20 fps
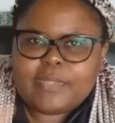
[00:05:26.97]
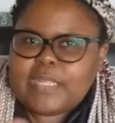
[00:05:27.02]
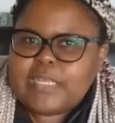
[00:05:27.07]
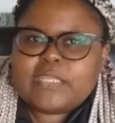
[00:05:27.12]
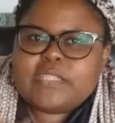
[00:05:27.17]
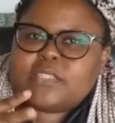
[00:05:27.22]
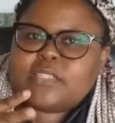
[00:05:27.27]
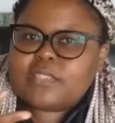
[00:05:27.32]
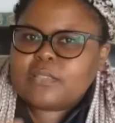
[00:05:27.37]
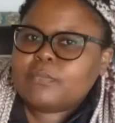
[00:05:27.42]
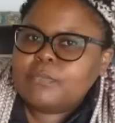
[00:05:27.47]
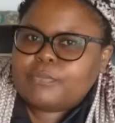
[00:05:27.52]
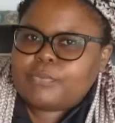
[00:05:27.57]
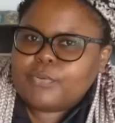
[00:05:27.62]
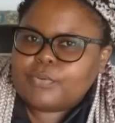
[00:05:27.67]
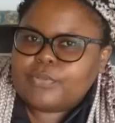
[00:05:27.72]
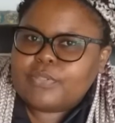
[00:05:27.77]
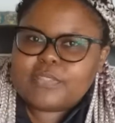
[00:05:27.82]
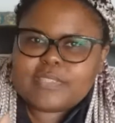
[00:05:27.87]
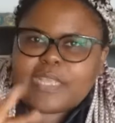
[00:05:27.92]
Like, it's
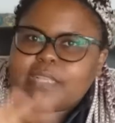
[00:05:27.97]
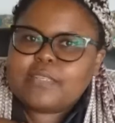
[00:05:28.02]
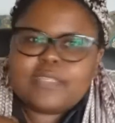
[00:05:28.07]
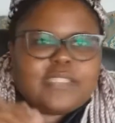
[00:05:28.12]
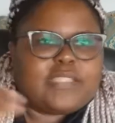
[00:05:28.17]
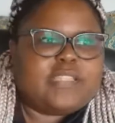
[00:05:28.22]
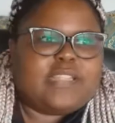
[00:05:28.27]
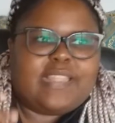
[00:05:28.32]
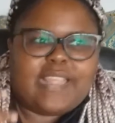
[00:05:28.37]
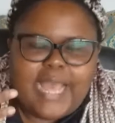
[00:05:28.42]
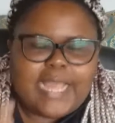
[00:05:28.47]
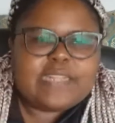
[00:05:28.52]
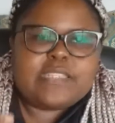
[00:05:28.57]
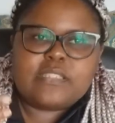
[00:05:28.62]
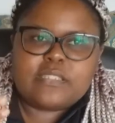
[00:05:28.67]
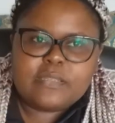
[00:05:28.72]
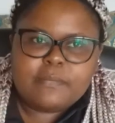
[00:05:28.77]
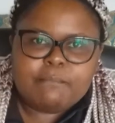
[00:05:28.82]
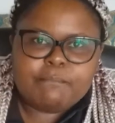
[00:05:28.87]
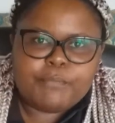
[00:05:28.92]
simple. It's like, it's that
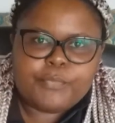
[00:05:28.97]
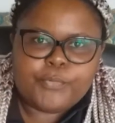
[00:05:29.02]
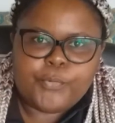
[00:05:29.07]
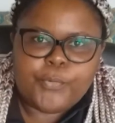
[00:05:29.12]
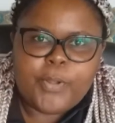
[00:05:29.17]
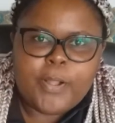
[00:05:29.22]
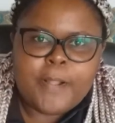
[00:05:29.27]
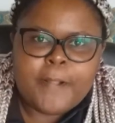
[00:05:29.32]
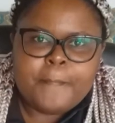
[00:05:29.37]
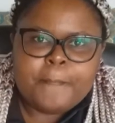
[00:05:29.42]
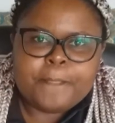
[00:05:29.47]
simple.